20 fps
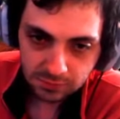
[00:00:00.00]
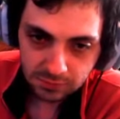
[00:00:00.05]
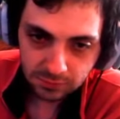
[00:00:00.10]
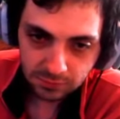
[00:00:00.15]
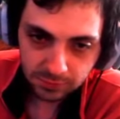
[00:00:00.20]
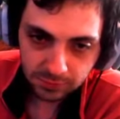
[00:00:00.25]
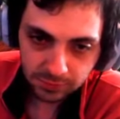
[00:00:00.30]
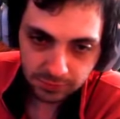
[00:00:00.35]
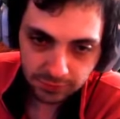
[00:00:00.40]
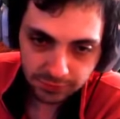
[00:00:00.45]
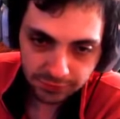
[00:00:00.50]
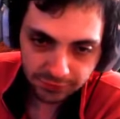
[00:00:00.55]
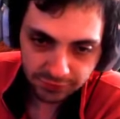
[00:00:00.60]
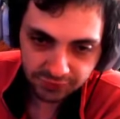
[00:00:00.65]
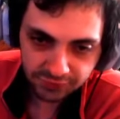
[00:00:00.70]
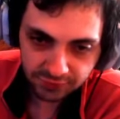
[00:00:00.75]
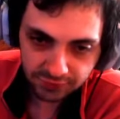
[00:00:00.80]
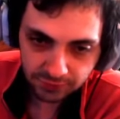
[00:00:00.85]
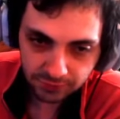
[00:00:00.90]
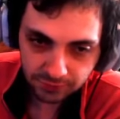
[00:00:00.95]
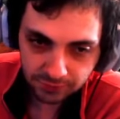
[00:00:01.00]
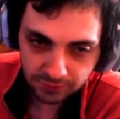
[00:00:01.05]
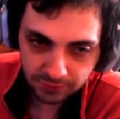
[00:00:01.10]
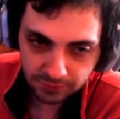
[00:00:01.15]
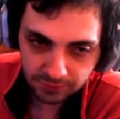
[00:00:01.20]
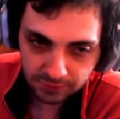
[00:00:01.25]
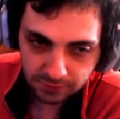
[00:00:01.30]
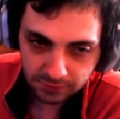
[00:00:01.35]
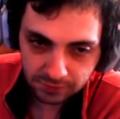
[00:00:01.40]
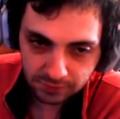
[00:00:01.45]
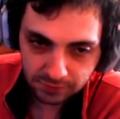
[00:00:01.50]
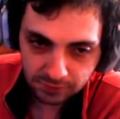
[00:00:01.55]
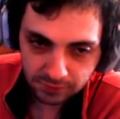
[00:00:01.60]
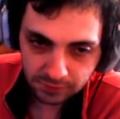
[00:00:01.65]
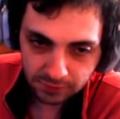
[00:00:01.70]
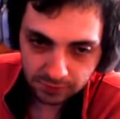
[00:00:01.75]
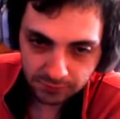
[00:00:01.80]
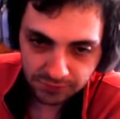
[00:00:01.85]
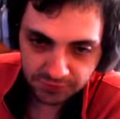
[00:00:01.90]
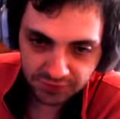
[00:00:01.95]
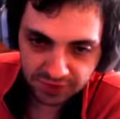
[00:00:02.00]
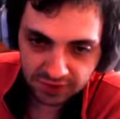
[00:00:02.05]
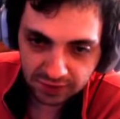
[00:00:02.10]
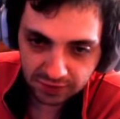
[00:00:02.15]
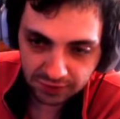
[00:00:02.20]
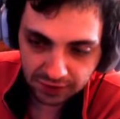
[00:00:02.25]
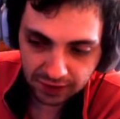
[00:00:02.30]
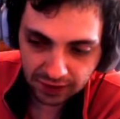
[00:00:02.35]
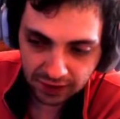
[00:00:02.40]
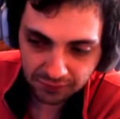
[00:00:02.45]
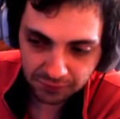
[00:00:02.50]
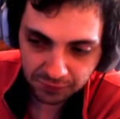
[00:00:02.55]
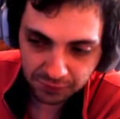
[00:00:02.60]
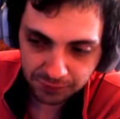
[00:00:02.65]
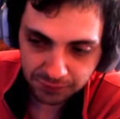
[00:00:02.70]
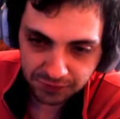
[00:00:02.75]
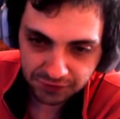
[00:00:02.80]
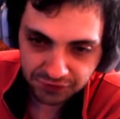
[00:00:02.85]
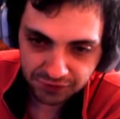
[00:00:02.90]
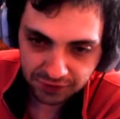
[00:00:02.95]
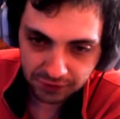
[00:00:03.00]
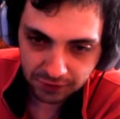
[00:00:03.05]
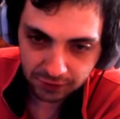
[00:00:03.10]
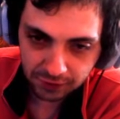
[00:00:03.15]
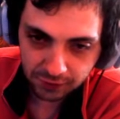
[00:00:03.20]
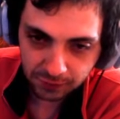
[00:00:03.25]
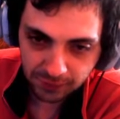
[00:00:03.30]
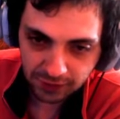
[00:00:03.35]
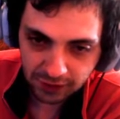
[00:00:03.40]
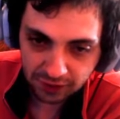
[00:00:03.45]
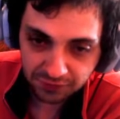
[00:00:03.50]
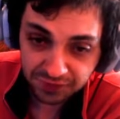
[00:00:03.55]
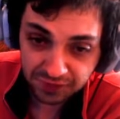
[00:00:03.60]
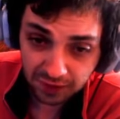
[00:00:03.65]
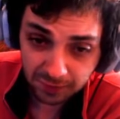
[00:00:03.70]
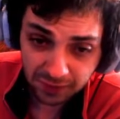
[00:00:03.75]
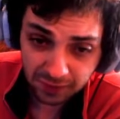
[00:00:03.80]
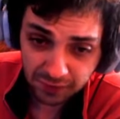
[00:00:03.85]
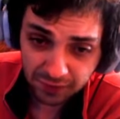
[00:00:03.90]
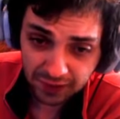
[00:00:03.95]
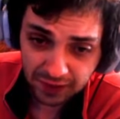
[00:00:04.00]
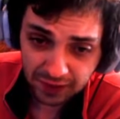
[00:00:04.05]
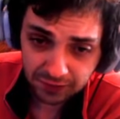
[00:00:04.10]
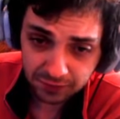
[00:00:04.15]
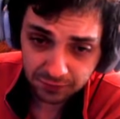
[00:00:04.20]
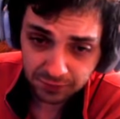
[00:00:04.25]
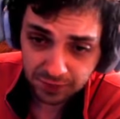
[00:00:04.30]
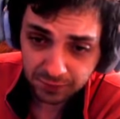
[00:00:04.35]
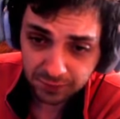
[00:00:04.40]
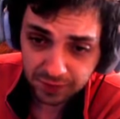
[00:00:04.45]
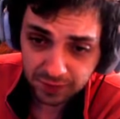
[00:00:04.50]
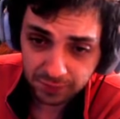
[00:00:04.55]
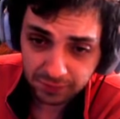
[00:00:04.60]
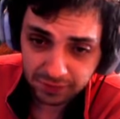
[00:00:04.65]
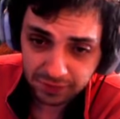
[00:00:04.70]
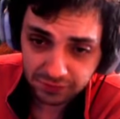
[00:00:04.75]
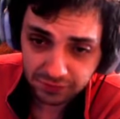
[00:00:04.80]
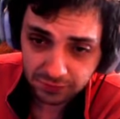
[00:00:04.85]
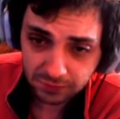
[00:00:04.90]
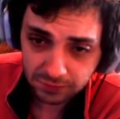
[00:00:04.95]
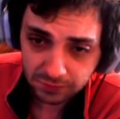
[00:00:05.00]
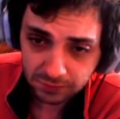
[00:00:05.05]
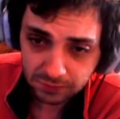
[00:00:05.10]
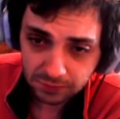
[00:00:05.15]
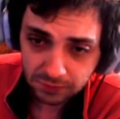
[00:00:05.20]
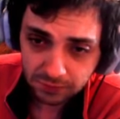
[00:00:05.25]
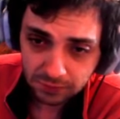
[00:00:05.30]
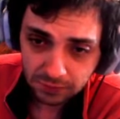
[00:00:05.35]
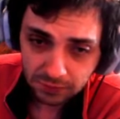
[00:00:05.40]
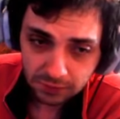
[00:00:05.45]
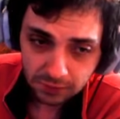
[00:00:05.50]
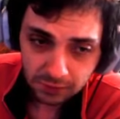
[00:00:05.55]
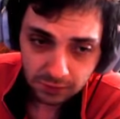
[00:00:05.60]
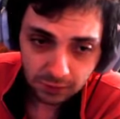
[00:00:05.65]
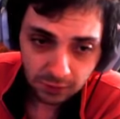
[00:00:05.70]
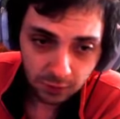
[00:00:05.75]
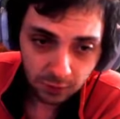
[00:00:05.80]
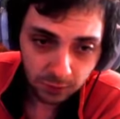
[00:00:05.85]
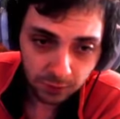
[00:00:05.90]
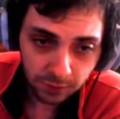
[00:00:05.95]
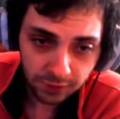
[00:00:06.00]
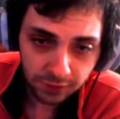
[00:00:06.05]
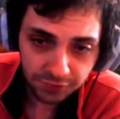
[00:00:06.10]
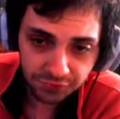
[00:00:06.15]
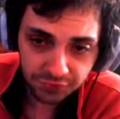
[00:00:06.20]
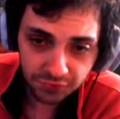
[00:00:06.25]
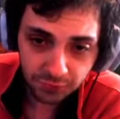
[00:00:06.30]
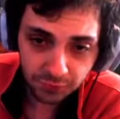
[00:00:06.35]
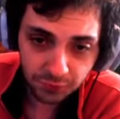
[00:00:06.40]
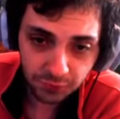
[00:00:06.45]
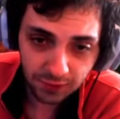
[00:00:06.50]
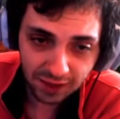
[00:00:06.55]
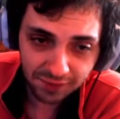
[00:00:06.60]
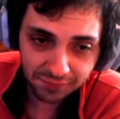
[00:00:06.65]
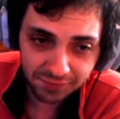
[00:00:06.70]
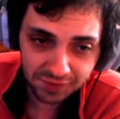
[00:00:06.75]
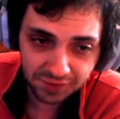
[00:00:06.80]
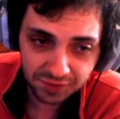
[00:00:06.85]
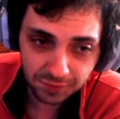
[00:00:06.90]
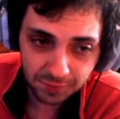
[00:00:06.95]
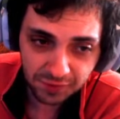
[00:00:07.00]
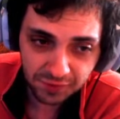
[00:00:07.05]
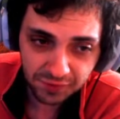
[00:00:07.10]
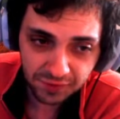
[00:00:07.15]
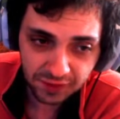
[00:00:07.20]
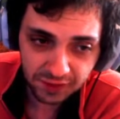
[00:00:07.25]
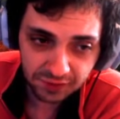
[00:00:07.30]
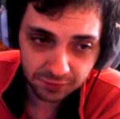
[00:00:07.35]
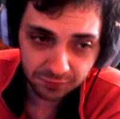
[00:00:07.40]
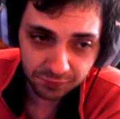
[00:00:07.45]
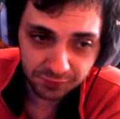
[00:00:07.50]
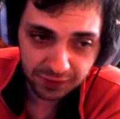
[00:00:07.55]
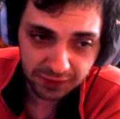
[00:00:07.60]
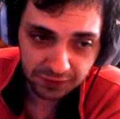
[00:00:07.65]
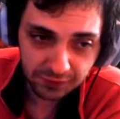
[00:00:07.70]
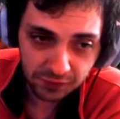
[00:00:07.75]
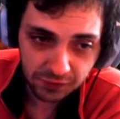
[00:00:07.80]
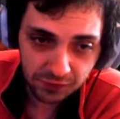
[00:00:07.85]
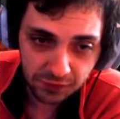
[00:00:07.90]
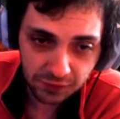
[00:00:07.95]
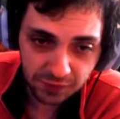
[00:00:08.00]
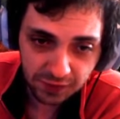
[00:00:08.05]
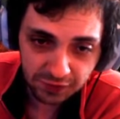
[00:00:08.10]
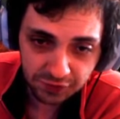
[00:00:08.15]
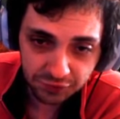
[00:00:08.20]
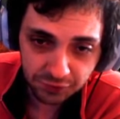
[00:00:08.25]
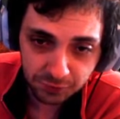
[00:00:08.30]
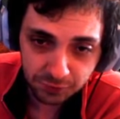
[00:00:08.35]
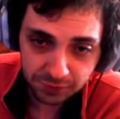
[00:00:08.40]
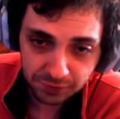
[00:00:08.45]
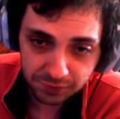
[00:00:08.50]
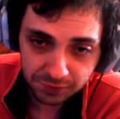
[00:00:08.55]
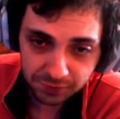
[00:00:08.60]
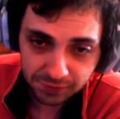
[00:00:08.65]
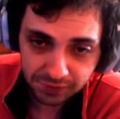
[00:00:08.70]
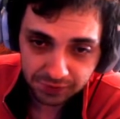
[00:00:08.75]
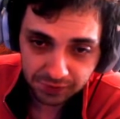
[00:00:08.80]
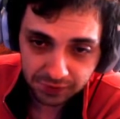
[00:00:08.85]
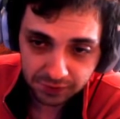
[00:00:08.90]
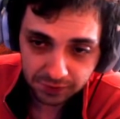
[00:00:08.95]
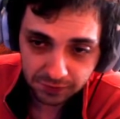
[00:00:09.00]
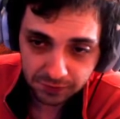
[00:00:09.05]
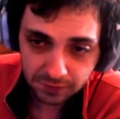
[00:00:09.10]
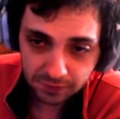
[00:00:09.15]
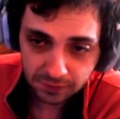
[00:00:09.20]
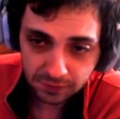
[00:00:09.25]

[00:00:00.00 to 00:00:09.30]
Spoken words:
One, two. We technically have a 3-gen here. We have DMS active. Keep that in mind, too. 1, 2. So having DMS active like this is actually really, really nice.